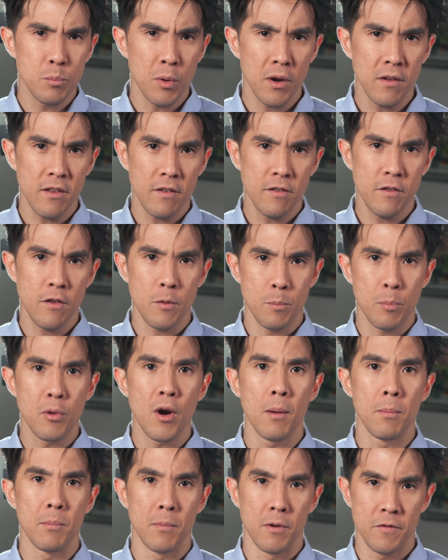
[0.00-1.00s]
brings us to the
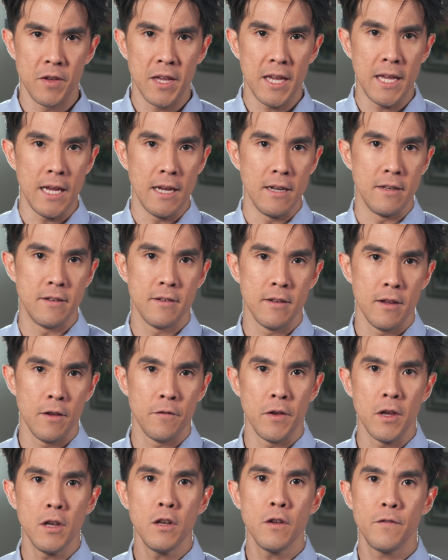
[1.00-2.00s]
problem of heat.
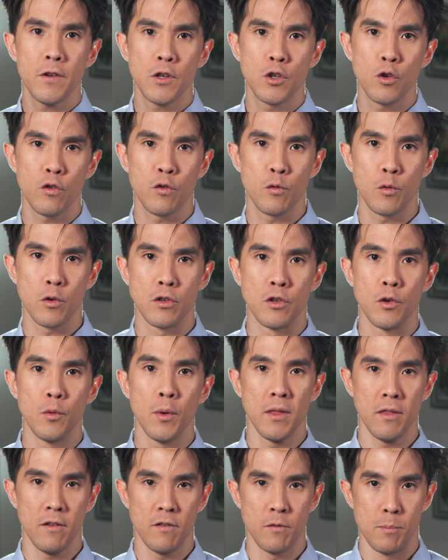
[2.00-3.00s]
If individuals were
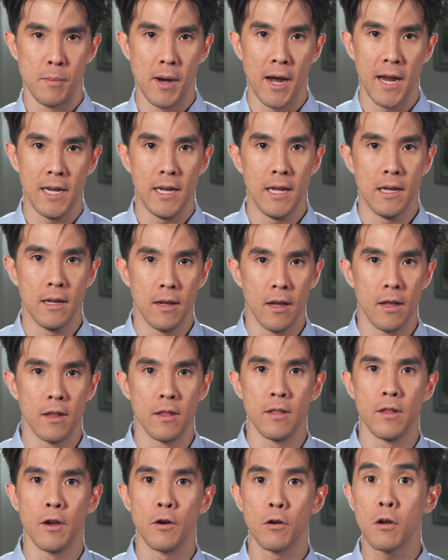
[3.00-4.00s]
doing this mining
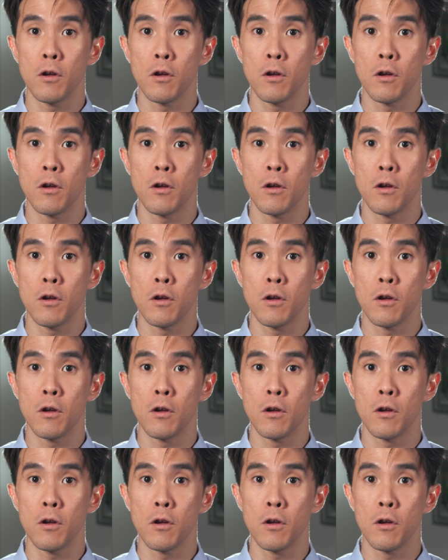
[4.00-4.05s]
and their